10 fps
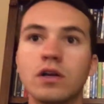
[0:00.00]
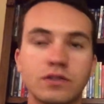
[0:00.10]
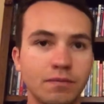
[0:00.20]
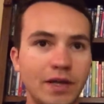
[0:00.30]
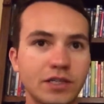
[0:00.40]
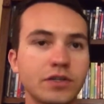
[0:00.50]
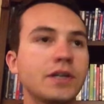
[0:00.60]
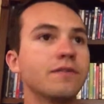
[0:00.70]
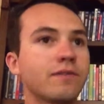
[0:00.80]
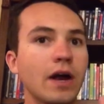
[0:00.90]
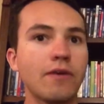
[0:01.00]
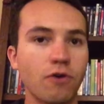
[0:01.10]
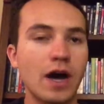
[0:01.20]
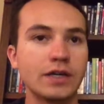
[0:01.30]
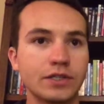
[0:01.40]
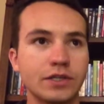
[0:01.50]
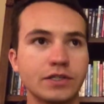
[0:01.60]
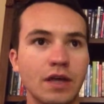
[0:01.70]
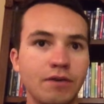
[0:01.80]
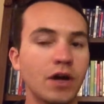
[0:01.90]
So basically, Fred
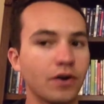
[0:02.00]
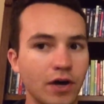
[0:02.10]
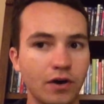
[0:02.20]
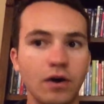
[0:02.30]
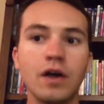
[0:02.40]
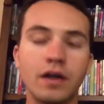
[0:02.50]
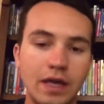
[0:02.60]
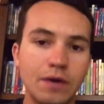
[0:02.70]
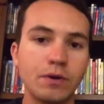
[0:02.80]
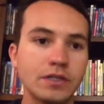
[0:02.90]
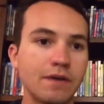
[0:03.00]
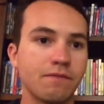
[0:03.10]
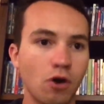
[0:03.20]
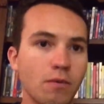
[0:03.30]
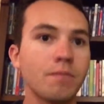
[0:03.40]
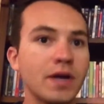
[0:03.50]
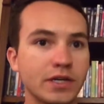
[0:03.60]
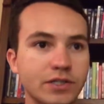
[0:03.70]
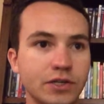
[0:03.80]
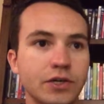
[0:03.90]
Rogers, if you don't know, he was a former
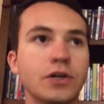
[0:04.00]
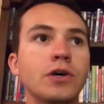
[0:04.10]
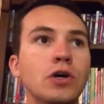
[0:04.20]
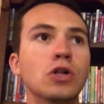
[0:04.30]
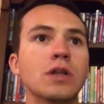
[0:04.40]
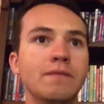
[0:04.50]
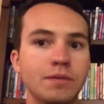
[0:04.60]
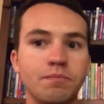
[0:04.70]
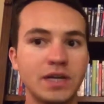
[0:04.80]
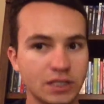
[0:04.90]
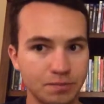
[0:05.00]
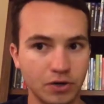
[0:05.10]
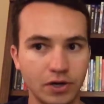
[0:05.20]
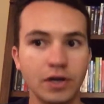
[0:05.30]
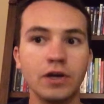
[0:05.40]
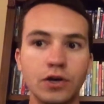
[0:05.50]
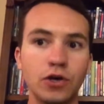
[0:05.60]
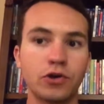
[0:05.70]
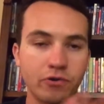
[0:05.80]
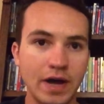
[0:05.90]
minister who lived in Pittsburgh,
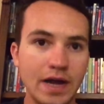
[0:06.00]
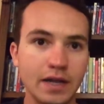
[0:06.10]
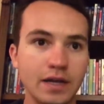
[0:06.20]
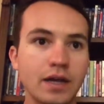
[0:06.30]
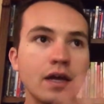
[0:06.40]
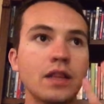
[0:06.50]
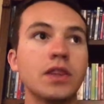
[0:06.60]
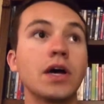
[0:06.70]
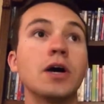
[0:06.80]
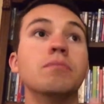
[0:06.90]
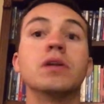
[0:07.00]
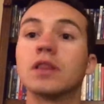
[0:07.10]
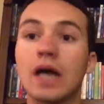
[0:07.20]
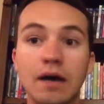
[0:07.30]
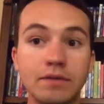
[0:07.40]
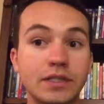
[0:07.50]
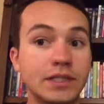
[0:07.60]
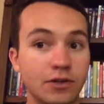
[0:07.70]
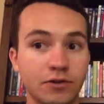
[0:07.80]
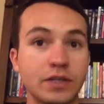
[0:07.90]
who created the beloved
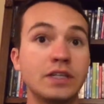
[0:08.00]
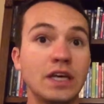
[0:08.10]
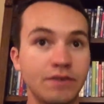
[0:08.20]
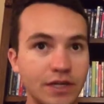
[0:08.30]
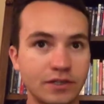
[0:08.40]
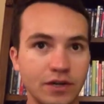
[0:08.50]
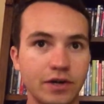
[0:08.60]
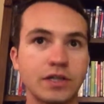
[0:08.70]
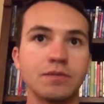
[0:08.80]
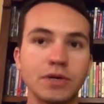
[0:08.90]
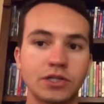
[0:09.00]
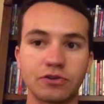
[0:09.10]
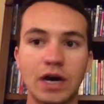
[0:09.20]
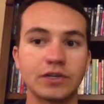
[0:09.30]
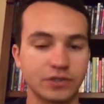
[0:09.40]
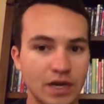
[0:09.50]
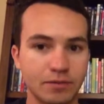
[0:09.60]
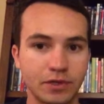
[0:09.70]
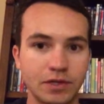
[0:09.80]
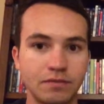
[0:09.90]
children TV series Mr. Rogers'
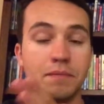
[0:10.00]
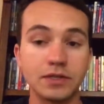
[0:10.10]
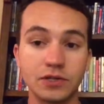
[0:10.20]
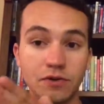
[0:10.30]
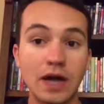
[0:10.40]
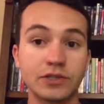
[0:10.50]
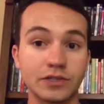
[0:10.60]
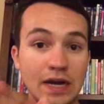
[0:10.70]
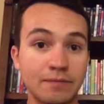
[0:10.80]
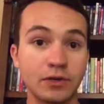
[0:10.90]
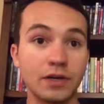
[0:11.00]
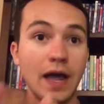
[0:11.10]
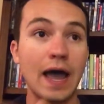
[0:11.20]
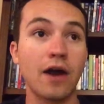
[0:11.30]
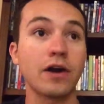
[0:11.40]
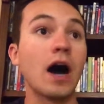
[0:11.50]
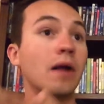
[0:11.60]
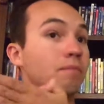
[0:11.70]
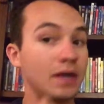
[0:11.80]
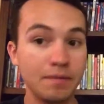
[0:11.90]
Neighborhood. Mr. Rogers' Neighborhood aired
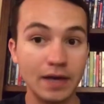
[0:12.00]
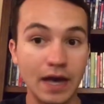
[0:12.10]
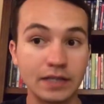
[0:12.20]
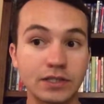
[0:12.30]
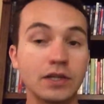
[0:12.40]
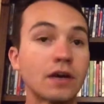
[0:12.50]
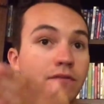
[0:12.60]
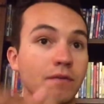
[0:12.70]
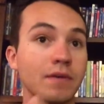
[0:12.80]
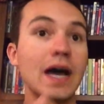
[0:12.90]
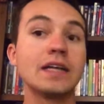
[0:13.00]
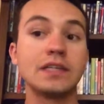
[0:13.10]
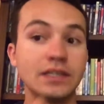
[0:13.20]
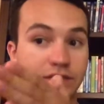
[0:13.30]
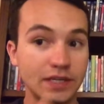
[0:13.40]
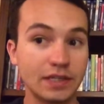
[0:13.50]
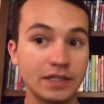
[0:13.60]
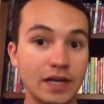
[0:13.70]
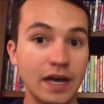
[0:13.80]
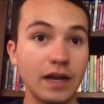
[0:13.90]
on PBS from
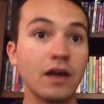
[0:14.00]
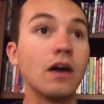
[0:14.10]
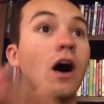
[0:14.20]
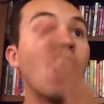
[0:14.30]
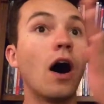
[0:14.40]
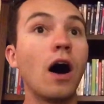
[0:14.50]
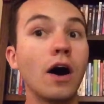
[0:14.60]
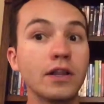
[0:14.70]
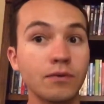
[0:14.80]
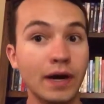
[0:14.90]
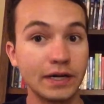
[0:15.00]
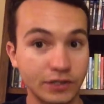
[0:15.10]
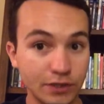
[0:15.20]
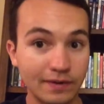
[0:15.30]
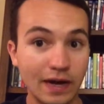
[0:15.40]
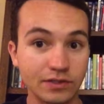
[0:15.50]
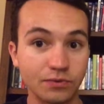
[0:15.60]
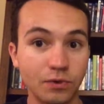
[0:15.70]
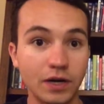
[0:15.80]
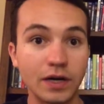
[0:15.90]
1968 all the way to
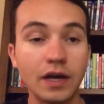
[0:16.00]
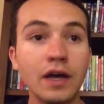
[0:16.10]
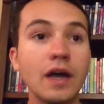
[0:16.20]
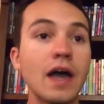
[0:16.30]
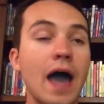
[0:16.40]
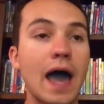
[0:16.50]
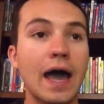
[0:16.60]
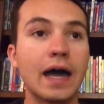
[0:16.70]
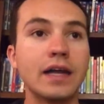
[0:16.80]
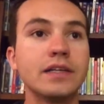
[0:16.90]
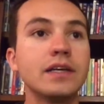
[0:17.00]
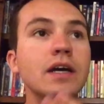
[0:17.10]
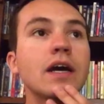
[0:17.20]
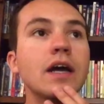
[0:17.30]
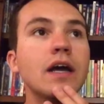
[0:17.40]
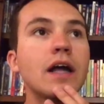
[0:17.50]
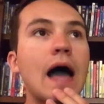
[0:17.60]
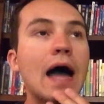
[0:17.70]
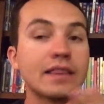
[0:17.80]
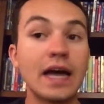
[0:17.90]
2001, and
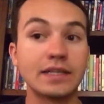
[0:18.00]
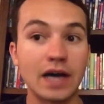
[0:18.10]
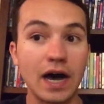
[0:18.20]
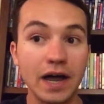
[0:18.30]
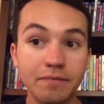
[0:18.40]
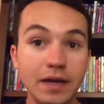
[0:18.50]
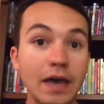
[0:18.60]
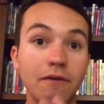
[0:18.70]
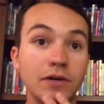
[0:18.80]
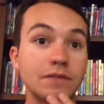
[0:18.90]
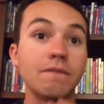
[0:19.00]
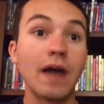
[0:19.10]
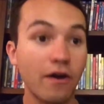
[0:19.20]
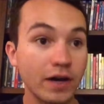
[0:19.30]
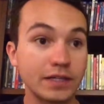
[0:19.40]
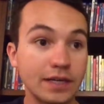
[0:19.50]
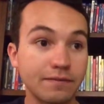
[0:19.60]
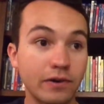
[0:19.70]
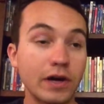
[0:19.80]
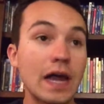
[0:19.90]
at that time, it was very
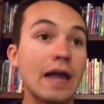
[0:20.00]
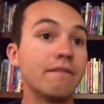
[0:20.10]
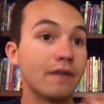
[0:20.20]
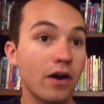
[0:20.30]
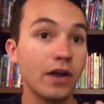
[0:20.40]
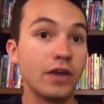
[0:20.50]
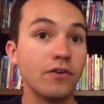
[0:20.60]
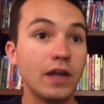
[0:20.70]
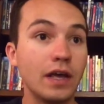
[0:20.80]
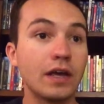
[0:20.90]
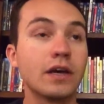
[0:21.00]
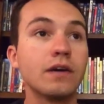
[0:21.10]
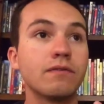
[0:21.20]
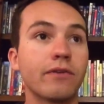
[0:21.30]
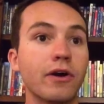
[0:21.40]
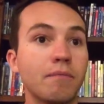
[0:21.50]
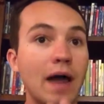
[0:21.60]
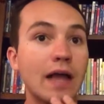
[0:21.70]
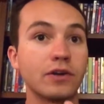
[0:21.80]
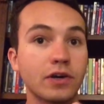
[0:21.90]
different and very unique from
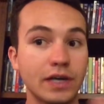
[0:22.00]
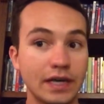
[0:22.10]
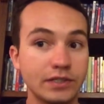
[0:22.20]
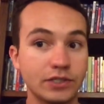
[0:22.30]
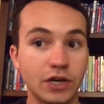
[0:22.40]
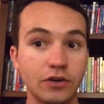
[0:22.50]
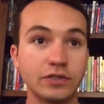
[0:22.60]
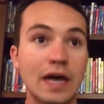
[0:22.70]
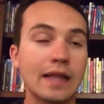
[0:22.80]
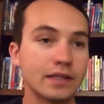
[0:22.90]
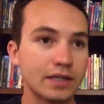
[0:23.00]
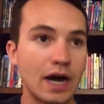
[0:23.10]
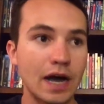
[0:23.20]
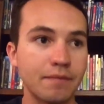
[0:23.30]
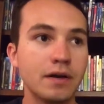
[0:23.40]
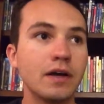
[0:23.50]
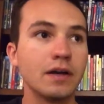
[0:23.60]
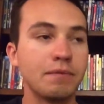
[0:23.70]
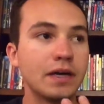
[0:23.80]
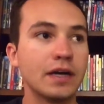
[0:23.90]
other kids' shows at the time
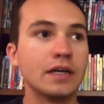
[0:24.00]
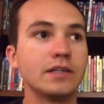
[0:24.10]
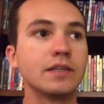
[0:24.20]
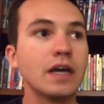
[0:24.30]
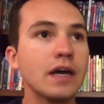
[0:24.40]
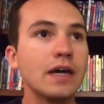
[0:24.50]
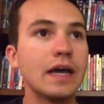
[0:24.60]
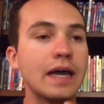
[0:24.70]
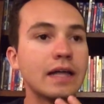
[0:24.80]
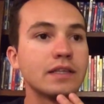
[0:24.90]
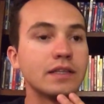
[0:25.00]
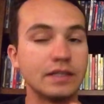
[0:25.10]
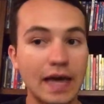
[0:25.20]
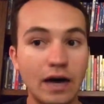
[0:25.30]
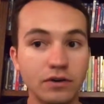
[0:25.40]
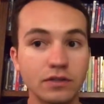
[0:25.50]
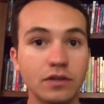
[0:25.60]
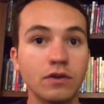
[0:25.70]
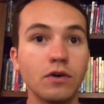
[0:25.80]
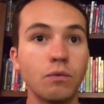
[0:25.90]
because it dealt
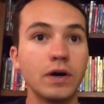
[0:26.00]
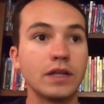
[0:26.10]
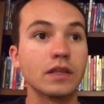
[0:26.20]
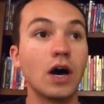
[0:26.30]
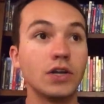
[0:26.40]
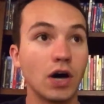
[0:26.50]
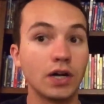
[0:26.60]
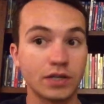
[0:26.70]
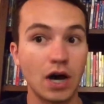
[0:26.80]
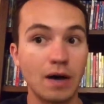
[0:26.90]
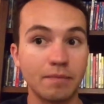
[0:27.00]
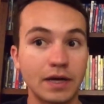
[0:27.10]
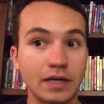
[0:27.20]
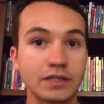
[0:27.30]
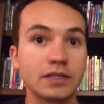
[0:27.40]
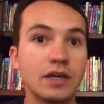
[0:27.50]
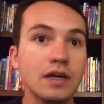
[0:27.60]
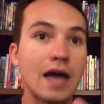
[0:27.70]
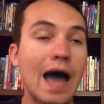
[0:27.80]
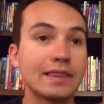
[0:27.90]
with adult topics
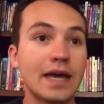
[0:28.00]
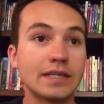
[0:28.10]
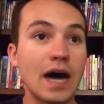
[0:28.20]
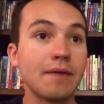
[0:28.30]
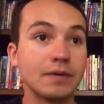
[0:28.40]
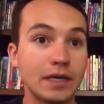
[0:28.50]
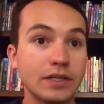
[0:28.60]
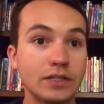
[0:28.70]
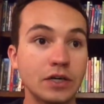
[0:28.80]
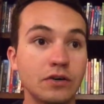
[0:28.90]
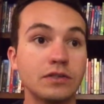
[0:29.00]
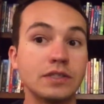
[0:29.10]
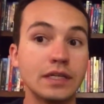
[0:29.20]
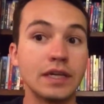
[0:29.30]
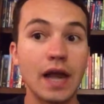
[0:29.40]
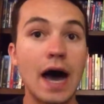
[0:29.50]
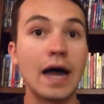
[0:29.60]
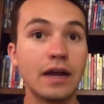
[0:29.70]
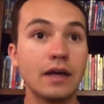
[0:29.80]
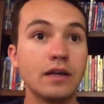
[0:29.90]
at that time kids' shows did
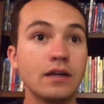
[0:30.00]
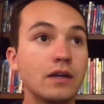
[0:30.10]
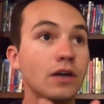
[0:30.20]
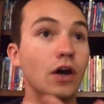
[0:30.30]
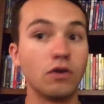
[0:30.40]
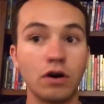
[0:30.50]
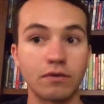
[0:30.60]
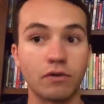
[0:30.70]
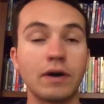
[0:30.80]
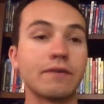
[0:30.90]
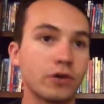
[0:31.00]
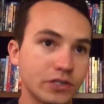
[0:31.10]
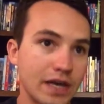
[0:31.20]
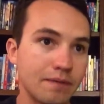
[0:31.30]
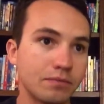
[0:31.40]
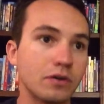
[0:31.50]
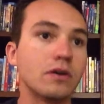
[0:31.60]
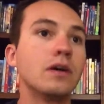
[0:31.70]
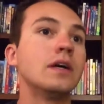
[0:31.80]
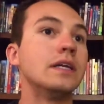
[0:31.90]
not go over. Like, for
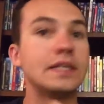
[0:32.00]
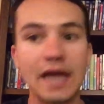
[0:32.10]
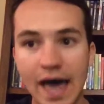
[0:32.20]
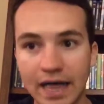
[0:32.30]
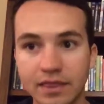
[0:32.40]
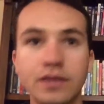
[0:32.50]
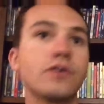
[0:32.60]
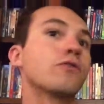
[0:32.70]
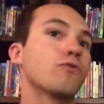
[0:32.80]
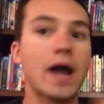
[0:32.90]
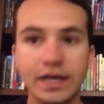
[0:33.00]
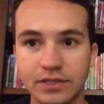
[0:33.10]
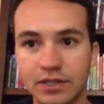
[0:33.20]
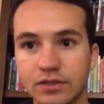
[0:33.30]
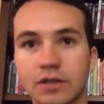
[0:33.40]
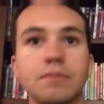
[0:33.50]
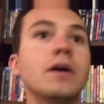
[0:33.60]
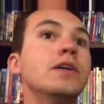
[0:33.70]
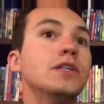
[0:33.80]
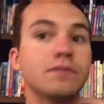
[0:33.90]
example, death, racism,
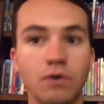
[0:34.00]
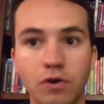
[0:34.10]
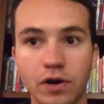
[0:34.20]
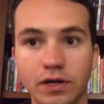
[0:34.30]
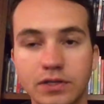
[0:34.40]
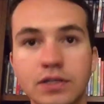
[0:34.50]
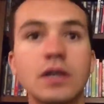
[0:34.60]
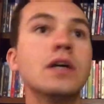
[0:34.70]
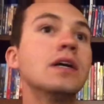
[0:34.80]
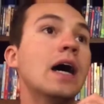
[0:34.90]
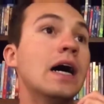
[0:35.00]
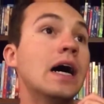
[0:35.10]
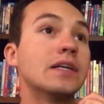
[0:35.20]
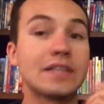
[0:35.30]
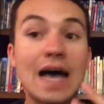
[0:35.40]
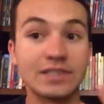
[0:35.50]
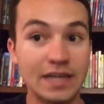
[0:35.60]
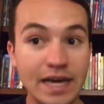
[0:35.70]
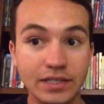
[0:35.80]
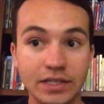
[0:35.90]
divorce,
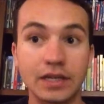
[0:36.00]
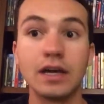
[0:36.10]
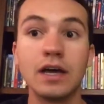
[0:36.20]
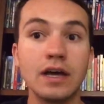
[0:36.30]
assassination.